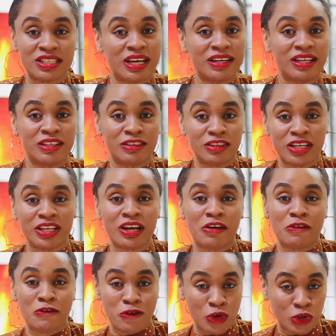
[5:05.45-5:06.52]
And then third
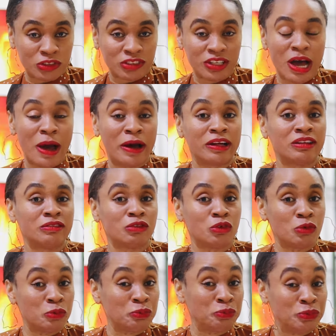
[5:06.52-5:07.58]
and fourth are
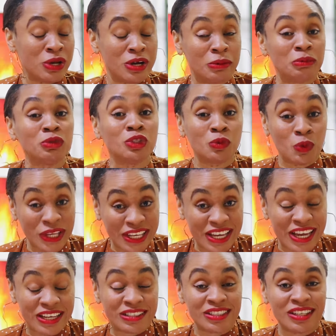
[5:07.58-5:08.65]

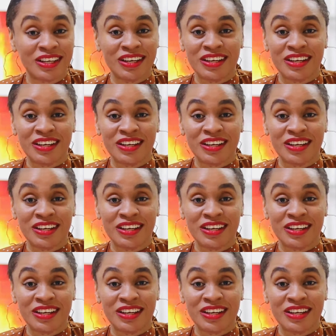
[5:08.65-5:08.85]
weekend.